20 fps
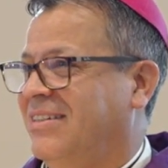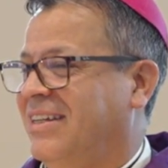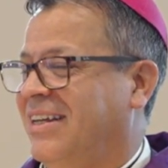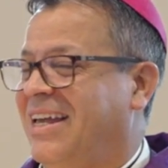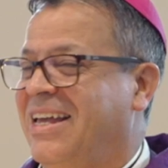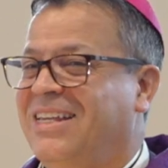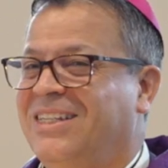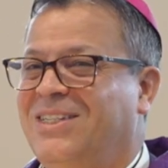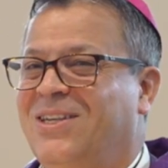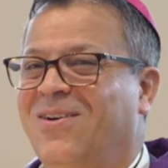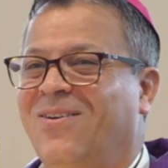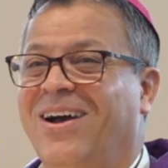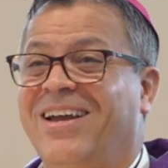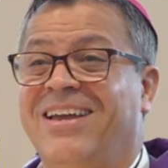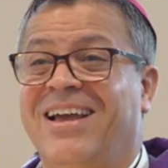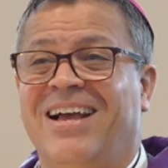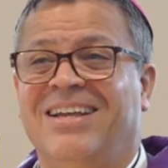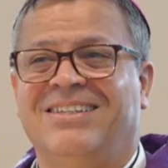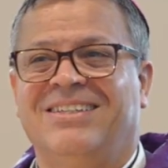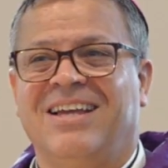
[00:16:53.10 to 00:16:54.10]
And so I
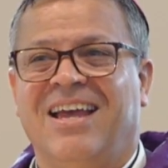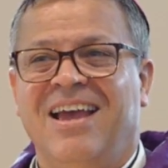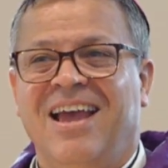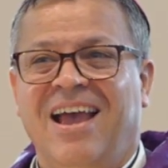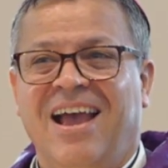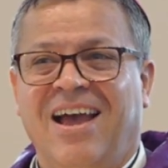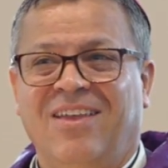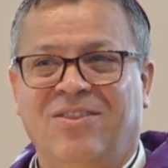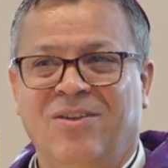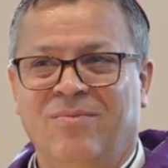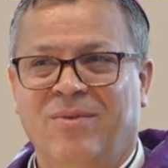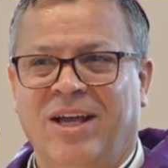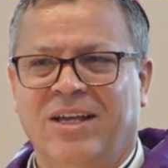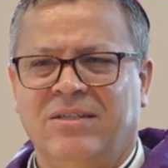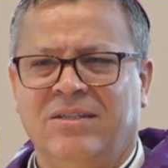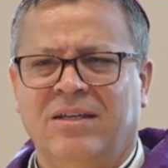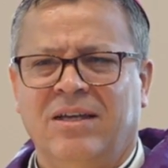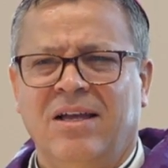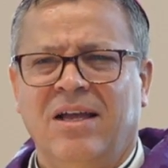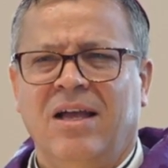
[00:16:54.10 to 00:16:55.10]
asked at the
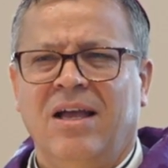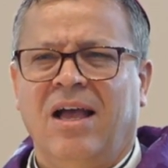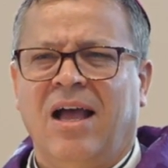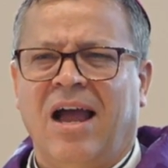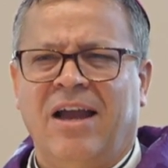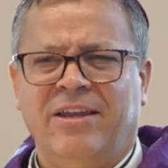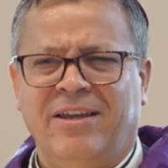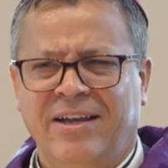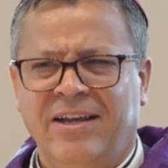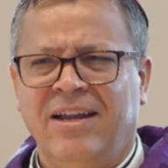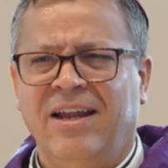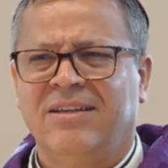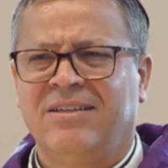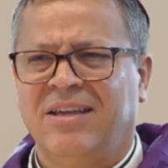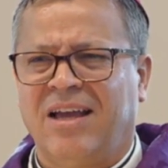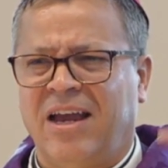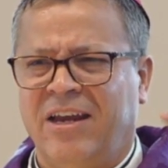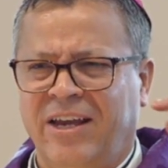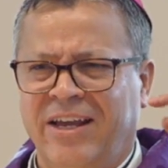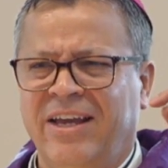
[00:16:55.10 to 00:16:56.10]
Mass, are you
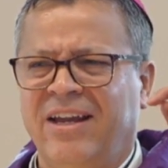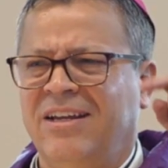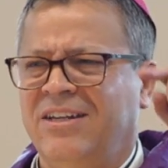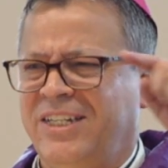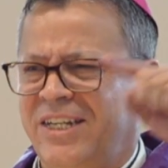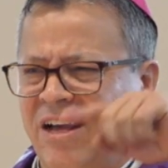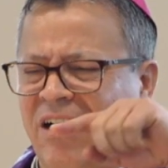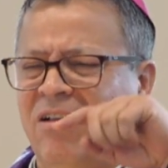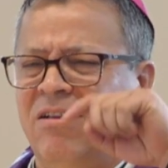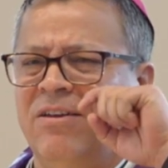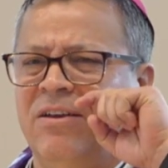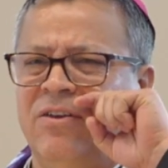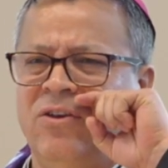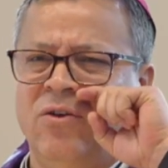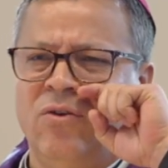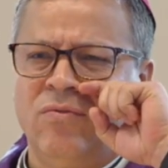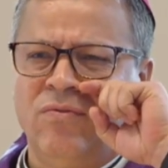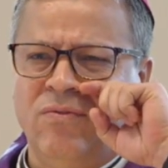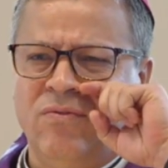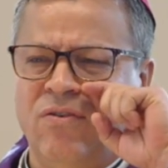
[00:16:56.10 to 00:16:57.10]
gonna tell
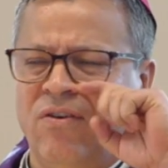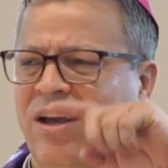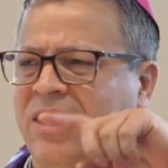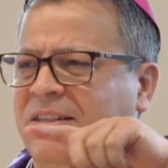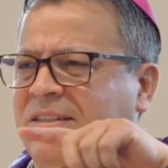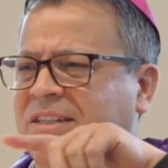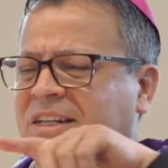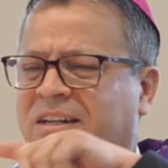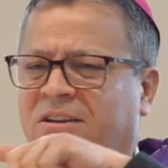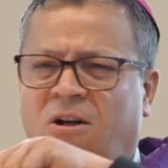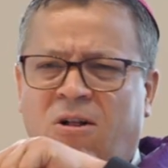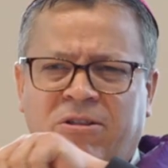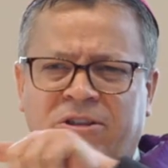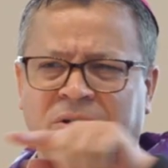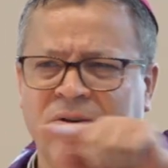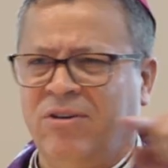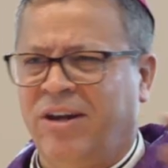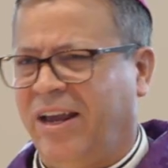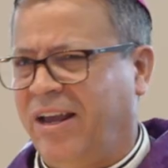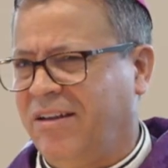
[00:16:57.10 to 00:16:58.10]
your friends in all
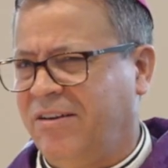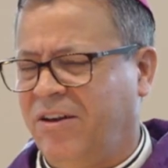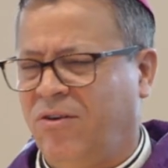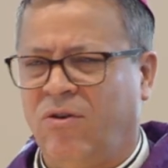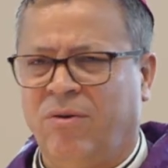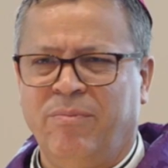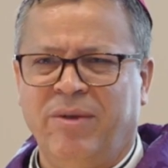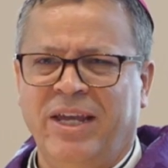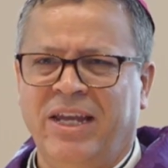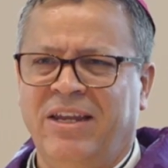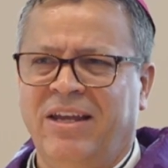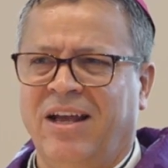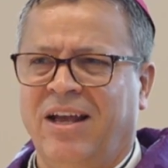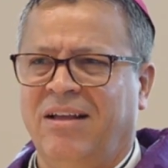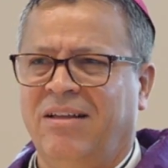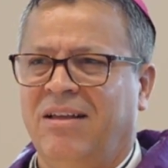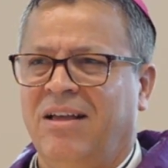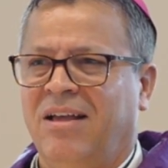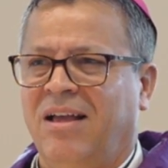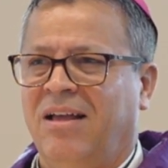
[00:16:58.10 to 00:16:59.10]
your
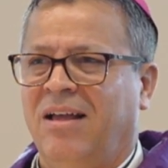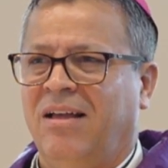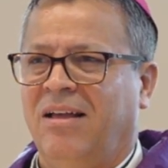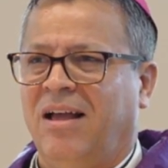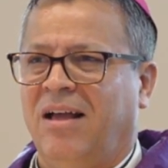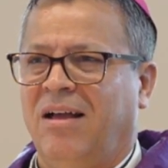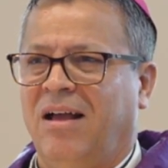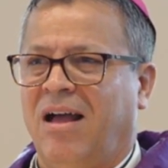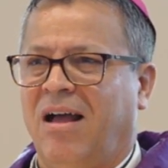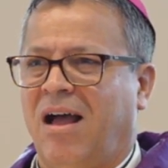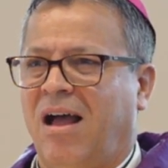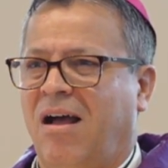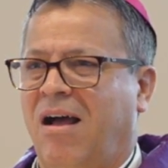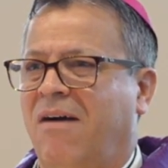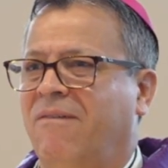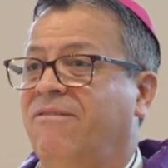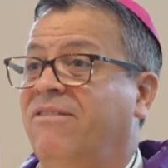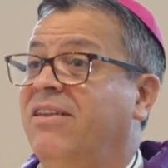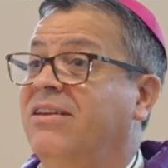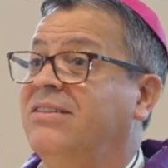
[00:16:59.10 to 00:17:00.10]
media
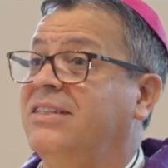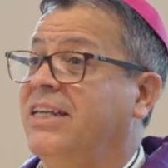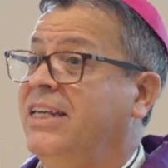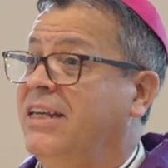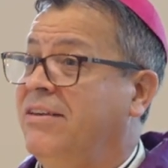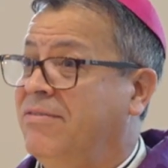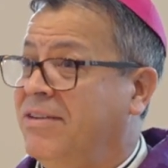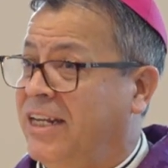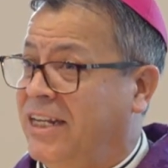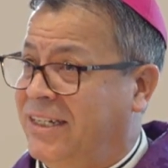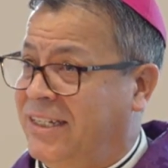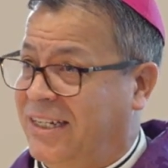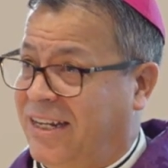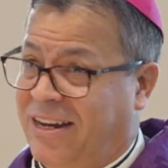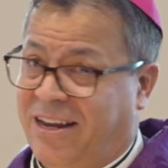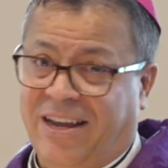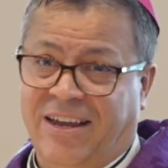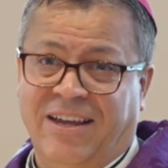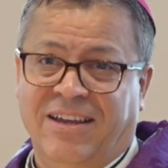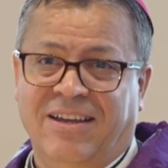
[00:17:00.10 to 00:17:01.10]
of this evening
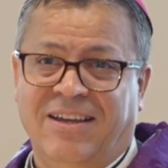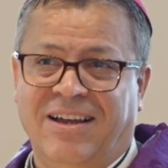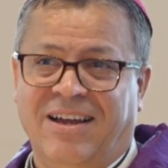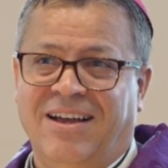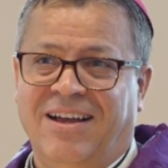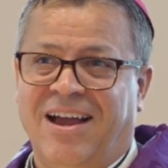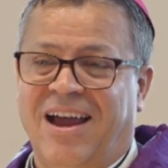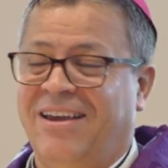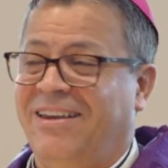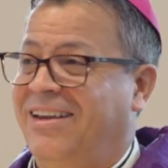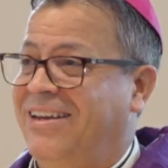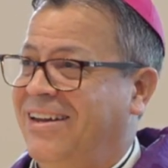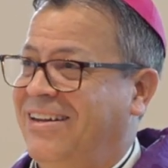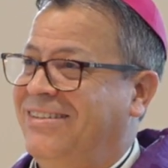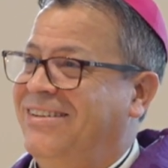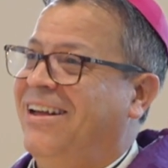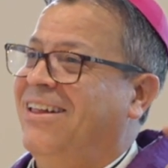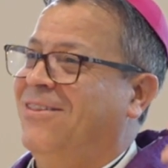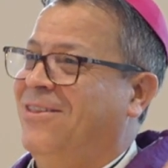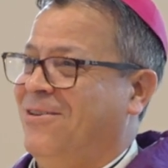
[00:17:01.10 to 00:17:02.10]
today? Are you gonna
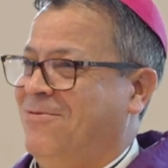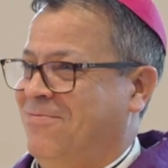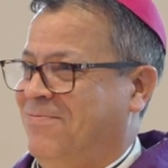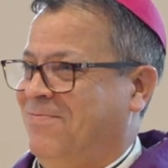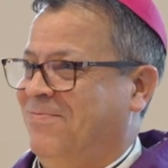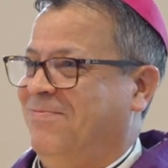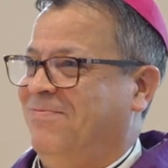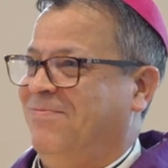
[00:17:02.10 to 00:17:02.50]
tell them?